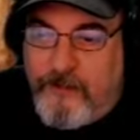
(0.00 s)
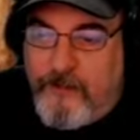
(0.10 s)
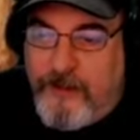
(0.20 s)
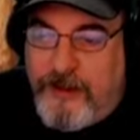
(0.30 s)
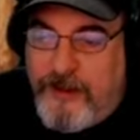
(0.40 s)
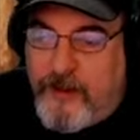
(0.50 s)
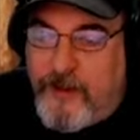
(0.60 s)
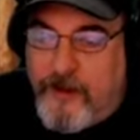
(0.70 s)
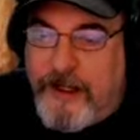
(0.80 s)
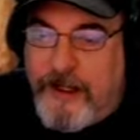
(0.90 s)
think
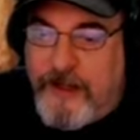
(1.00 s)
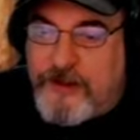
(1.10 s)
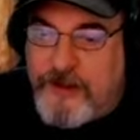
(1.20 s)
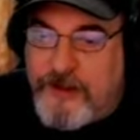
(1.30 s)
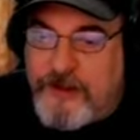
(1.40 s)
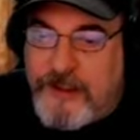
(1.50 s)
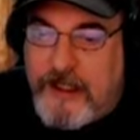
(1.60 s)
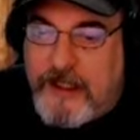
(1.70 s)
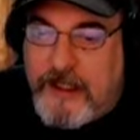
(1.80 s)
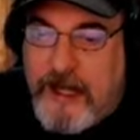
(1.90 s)
we're already introduced to
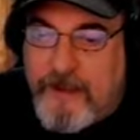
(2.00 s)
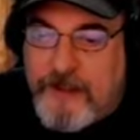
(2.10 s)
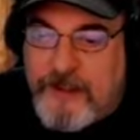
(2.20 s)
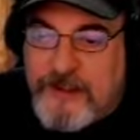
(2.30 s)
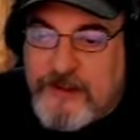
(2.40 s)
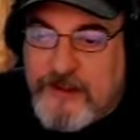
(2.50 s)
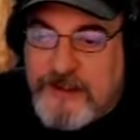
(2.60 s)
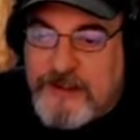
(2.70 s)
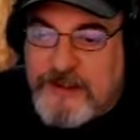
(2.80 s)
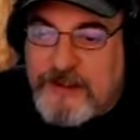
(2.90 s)
the game, but this
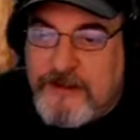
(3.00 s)
was